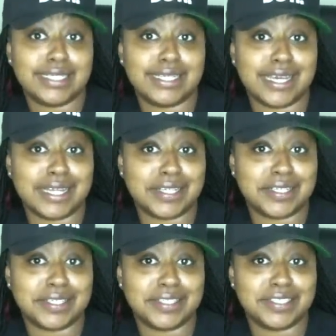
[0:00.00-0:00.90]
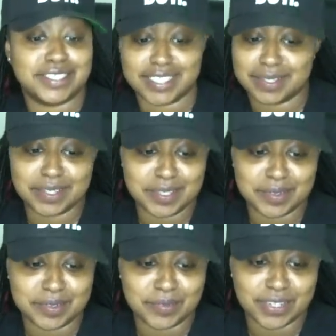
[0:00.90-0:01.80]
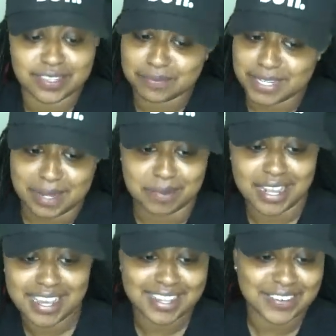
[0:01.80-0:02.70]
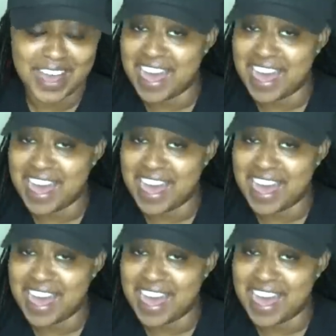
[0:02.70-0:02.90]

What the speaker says: that she wouldn't have been able to handle.